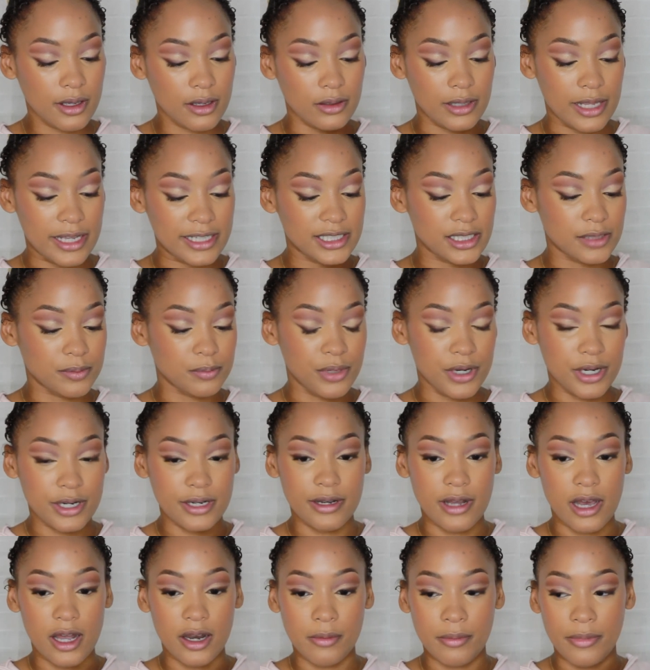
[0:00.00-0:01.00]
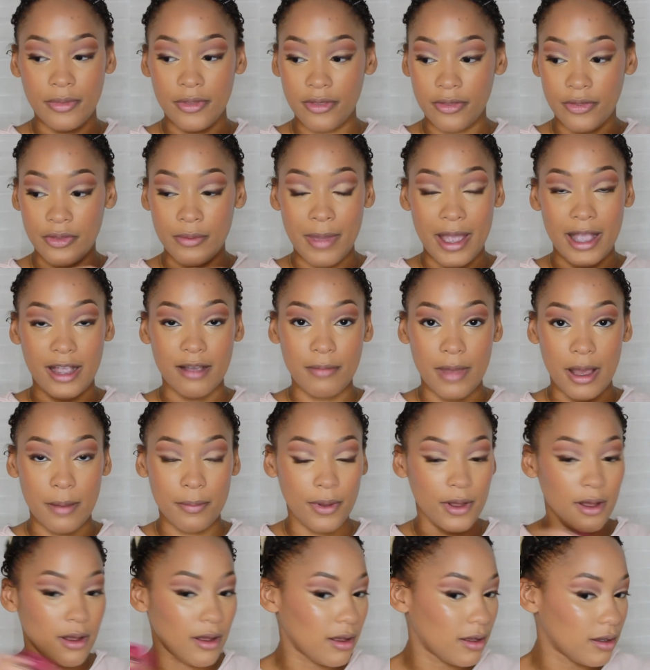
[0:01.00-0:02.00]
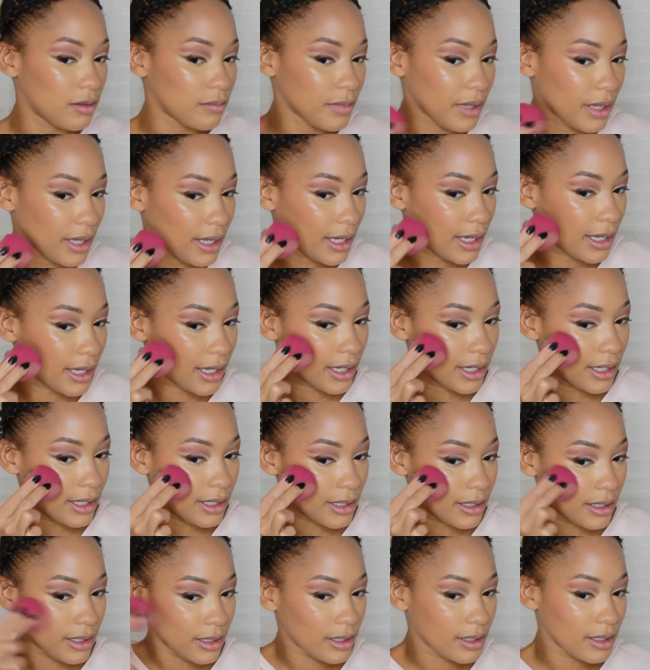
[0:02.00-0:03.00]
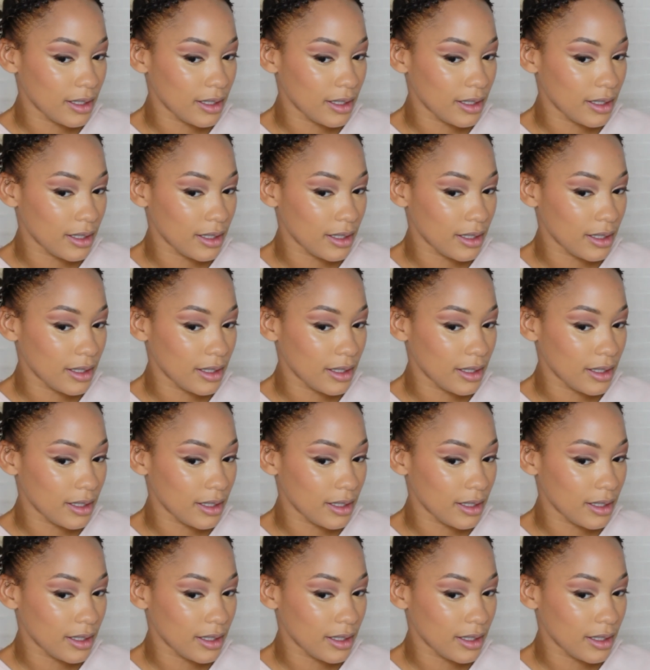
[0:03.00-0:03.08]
like spread it out on the back of my palm and